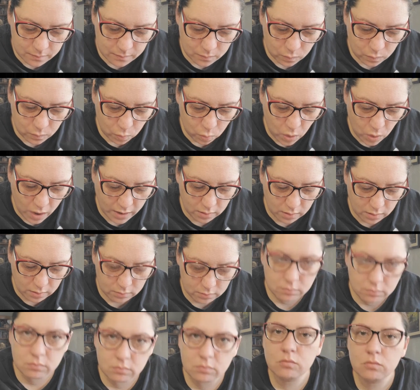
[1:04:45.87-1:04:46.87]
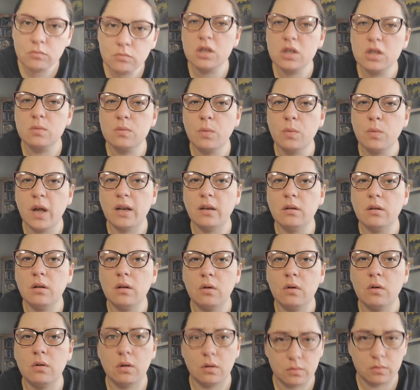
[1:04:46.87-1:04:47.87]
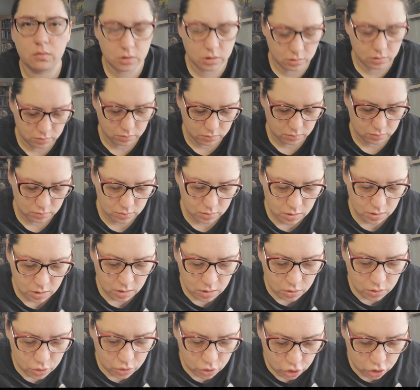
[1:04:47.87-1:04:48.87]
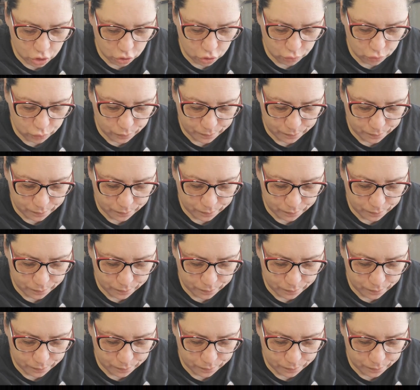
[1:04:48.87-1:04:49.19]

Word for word: One. Just one. Oh, no. Two. Two.